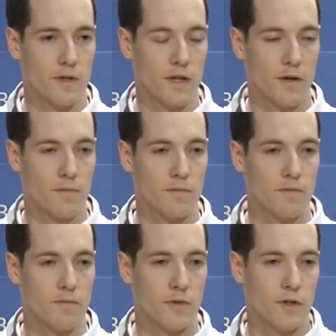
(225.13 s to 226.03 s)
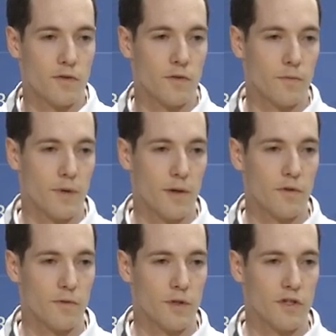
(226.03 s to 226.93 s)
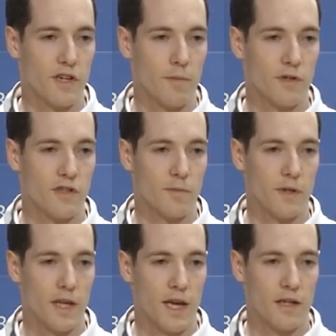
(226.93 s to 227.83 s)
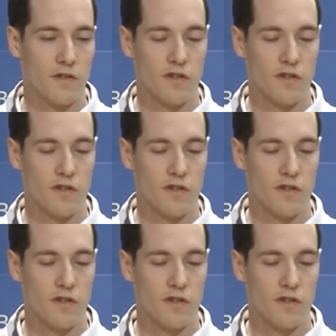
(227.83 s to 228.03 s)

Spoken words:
you know, to be able to win the championship at the end.